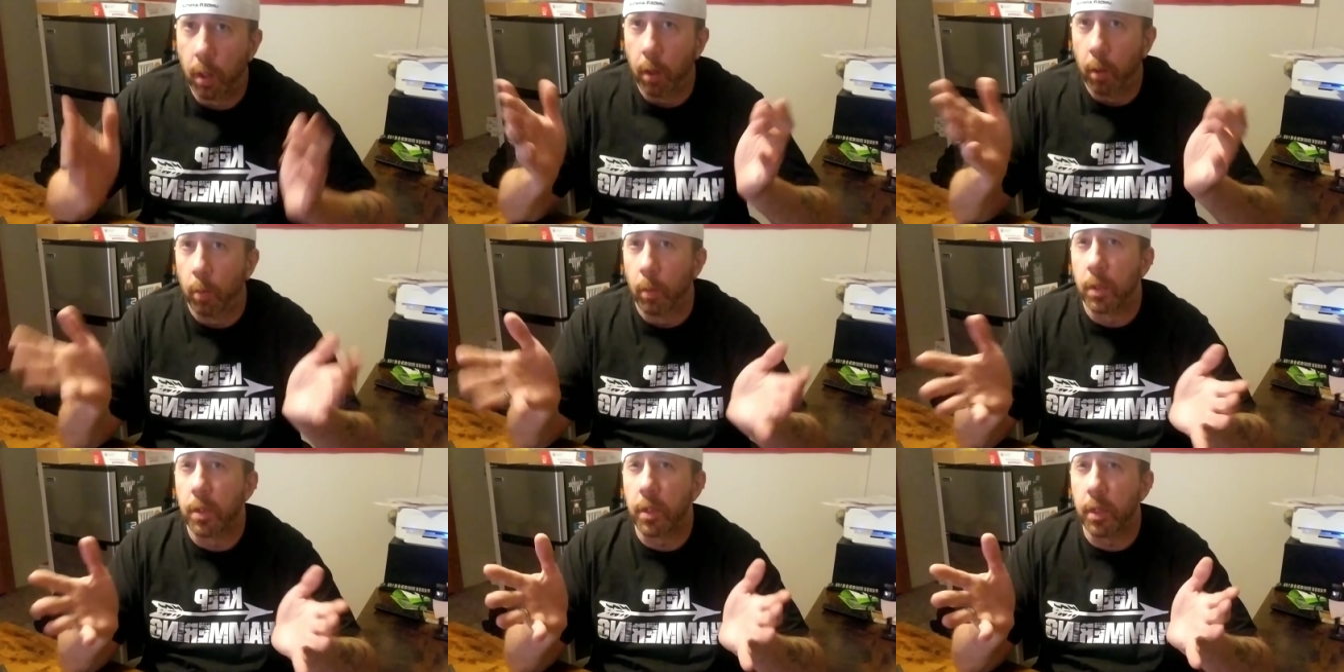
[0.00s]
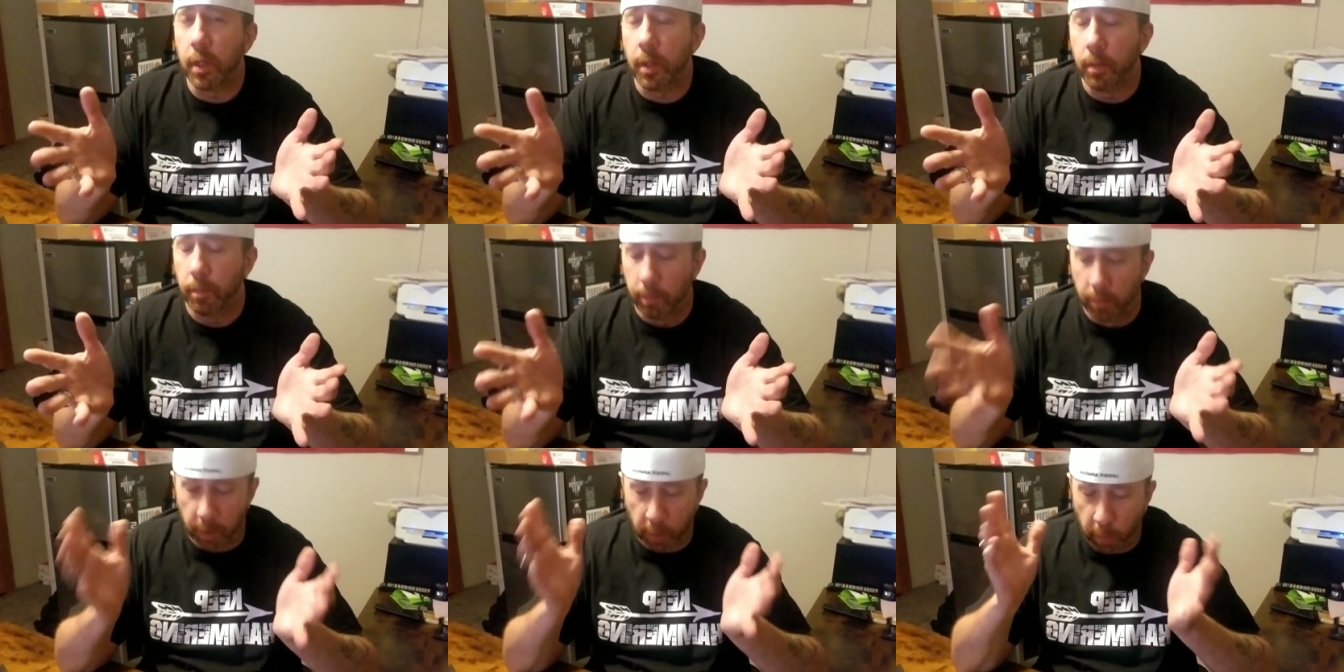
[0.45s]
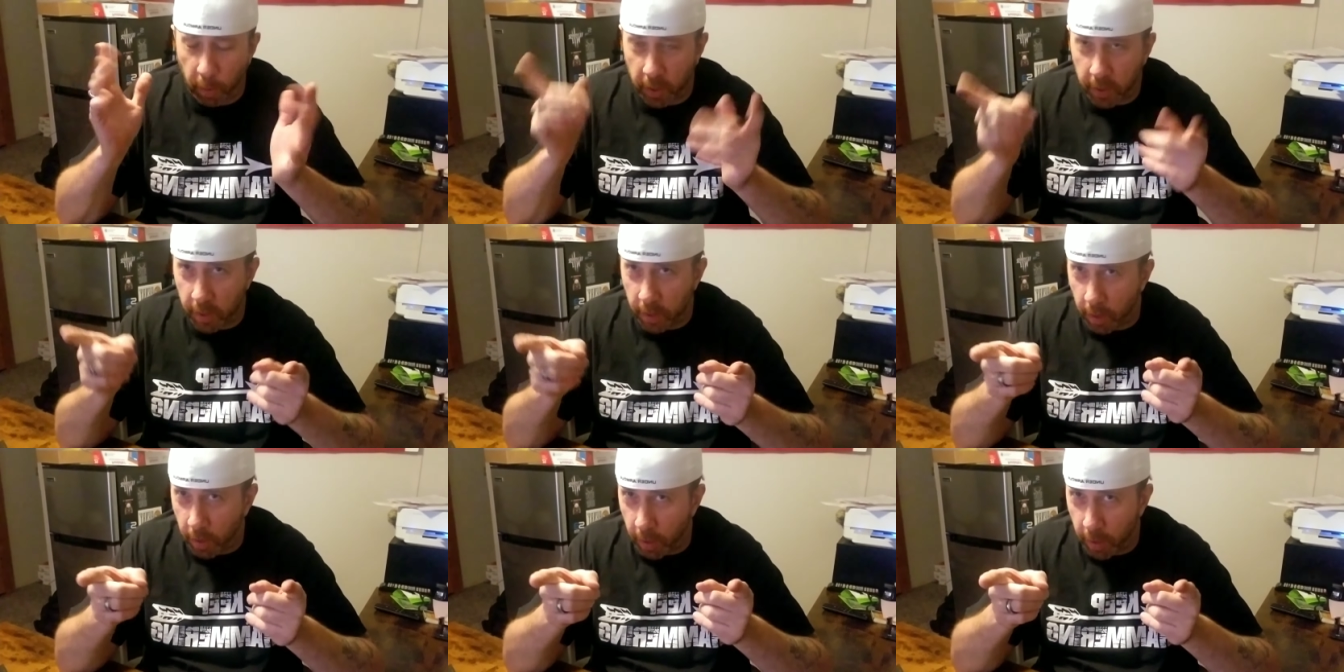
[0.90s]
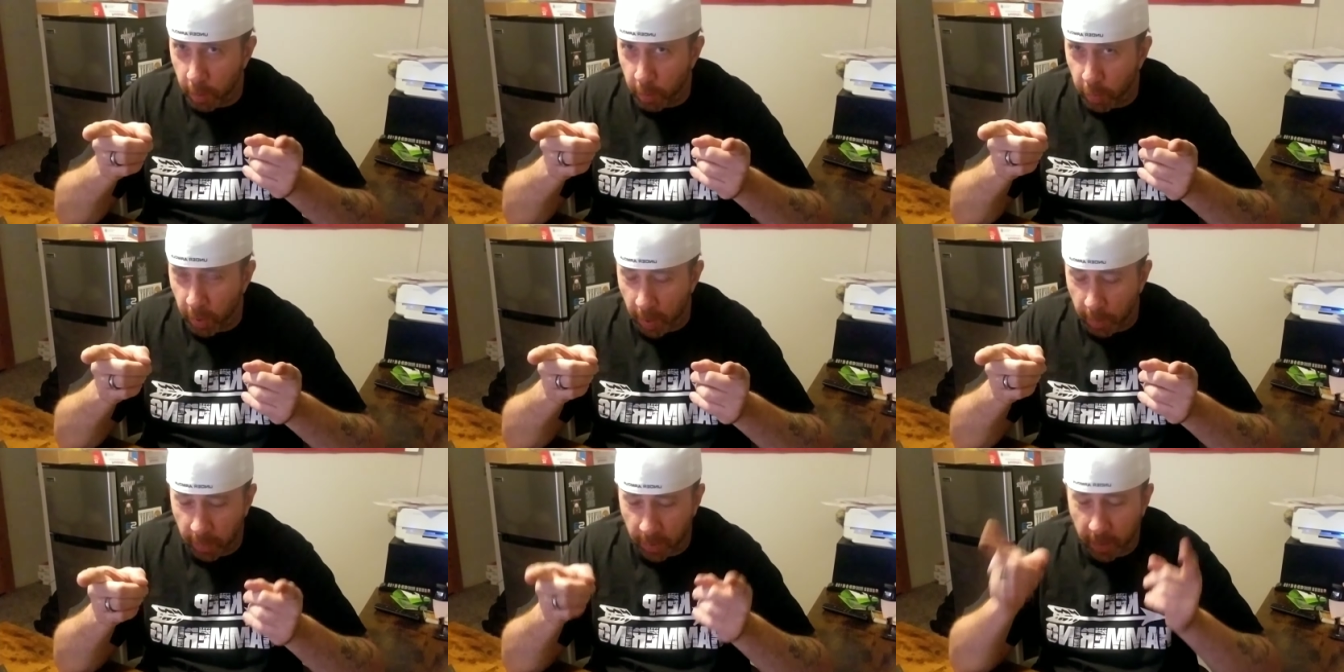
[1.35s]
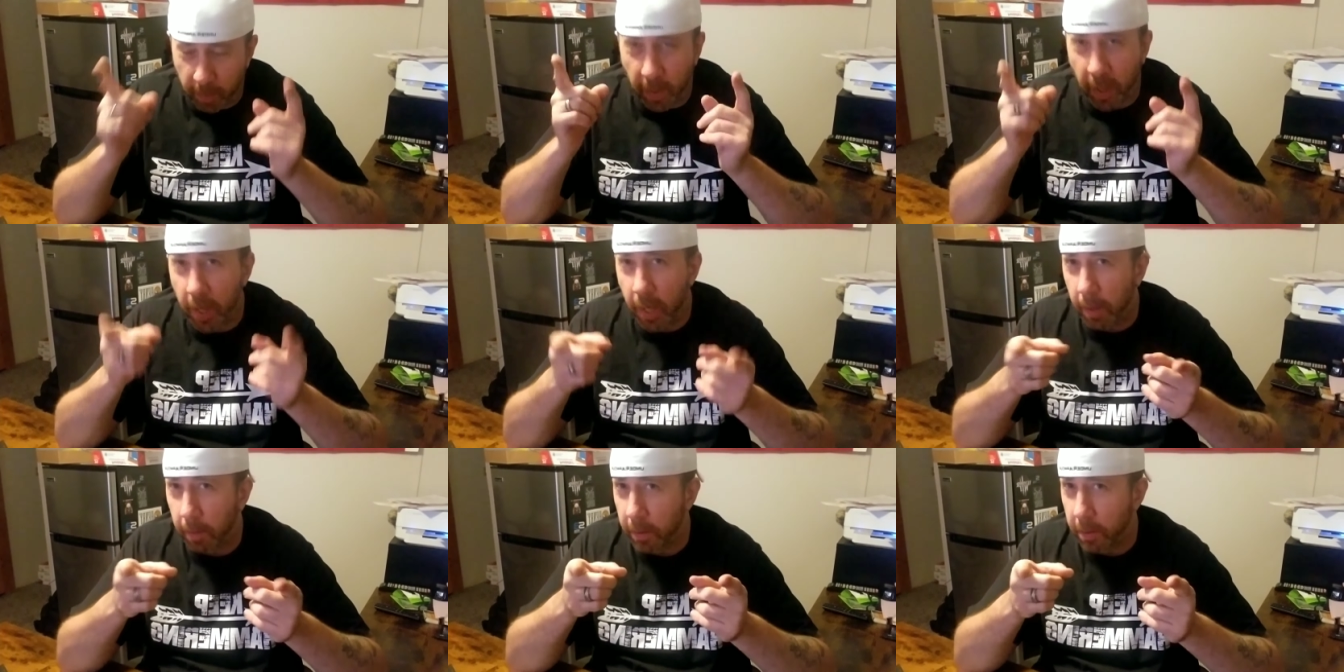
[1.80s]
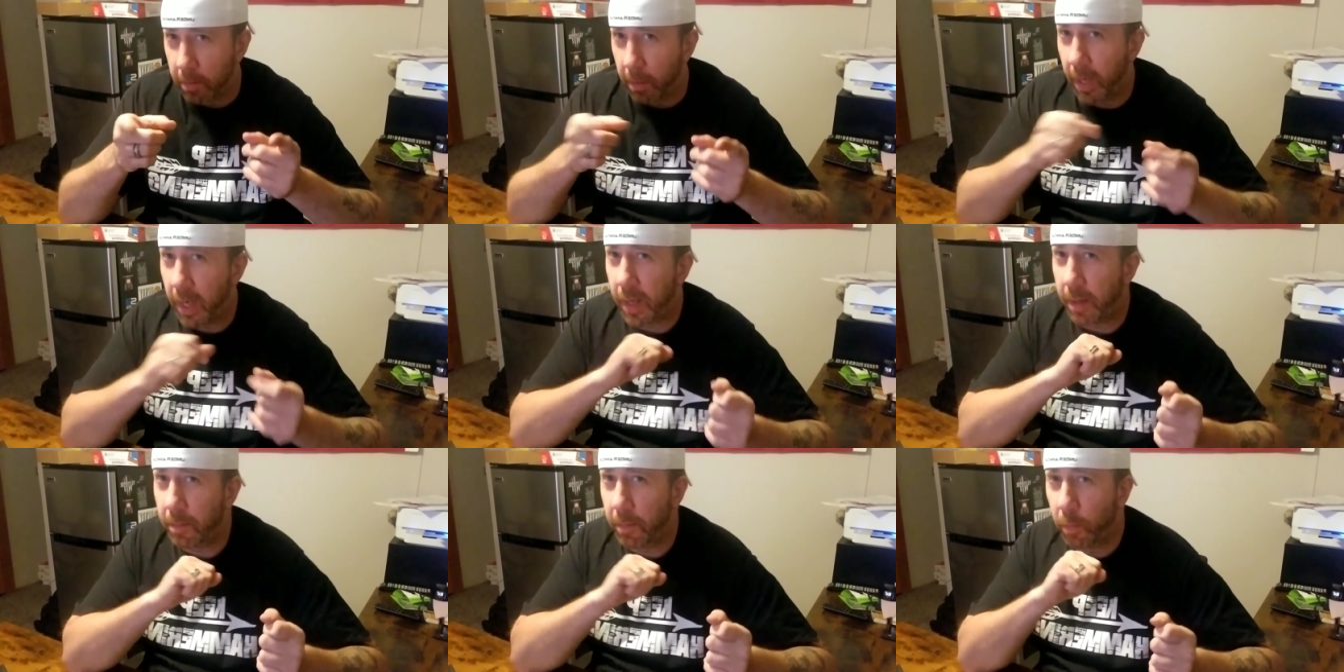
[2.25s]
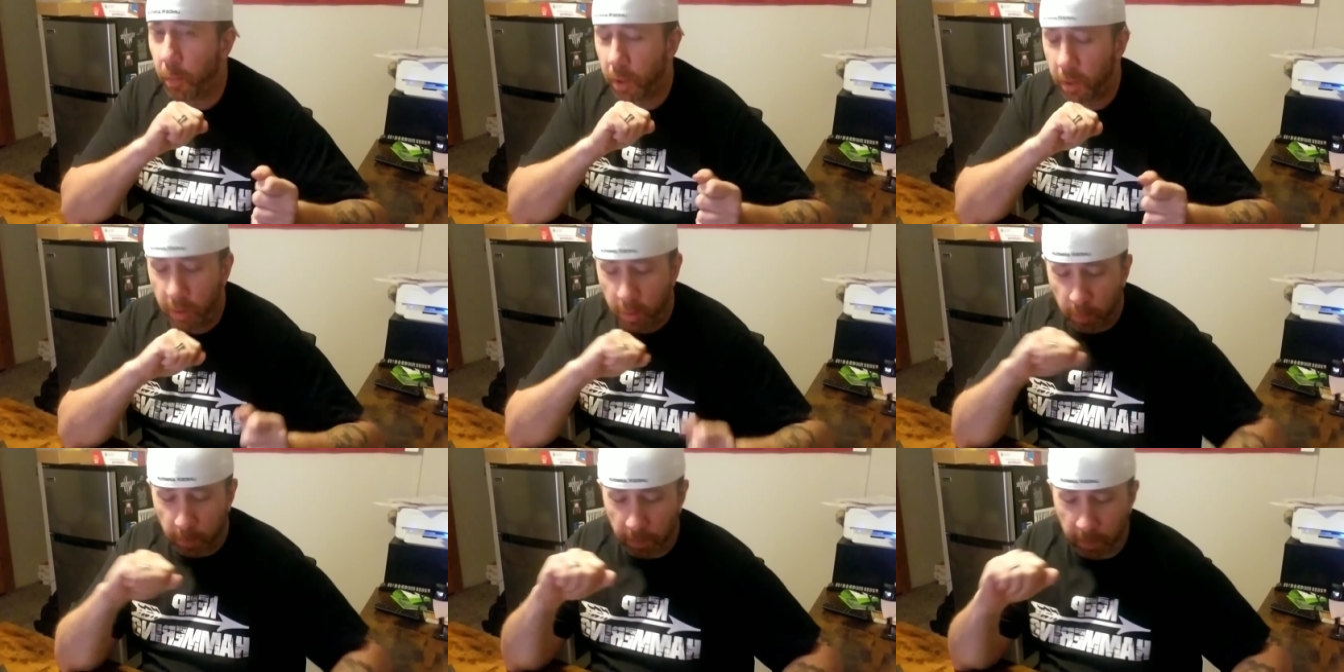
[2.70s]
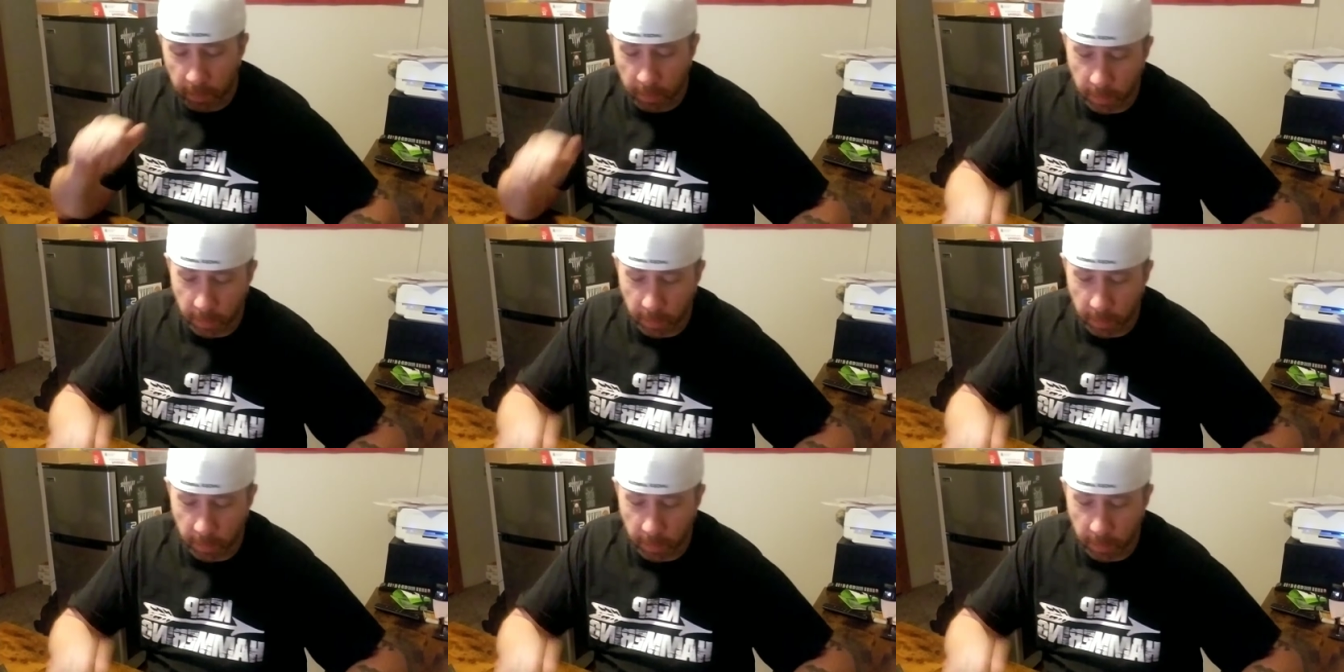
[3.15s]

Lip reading: What's up? You're watching All In Prepping. My name is Rob. Welcome.